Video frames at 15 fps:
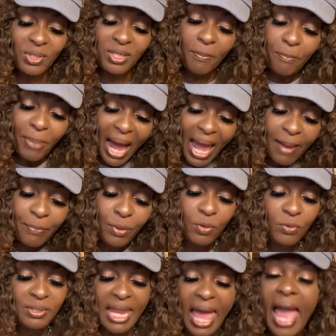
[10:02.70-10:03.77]

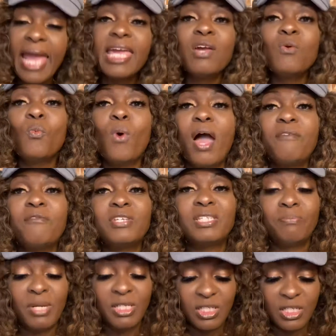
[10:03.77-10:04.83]
Bible, nagging wife is
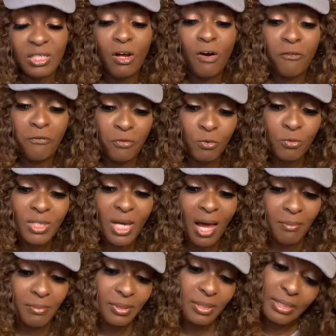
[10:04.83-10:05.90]
mentioned a few
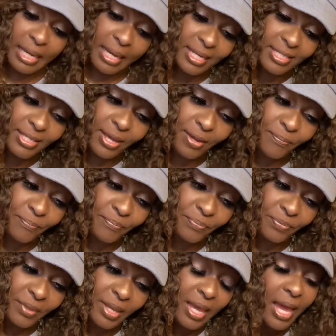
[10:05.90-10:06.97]
times, like I said.
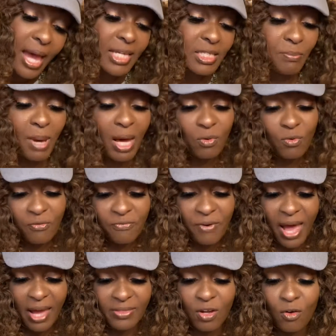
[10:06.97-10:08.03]
As a matter of
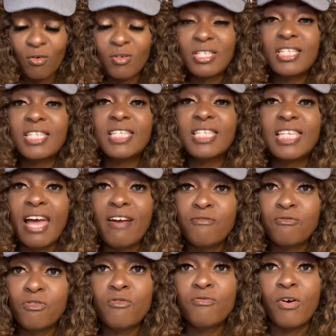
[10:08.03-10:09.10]
fact, there are
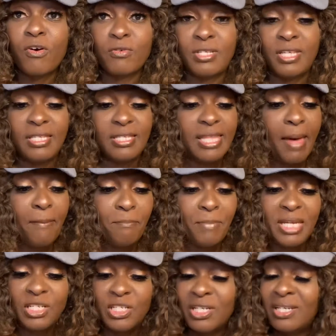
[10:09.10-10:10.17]
several verses that
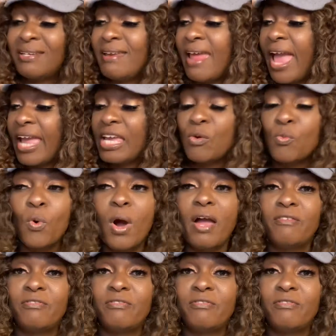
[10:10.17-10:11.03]
mention nagging wife.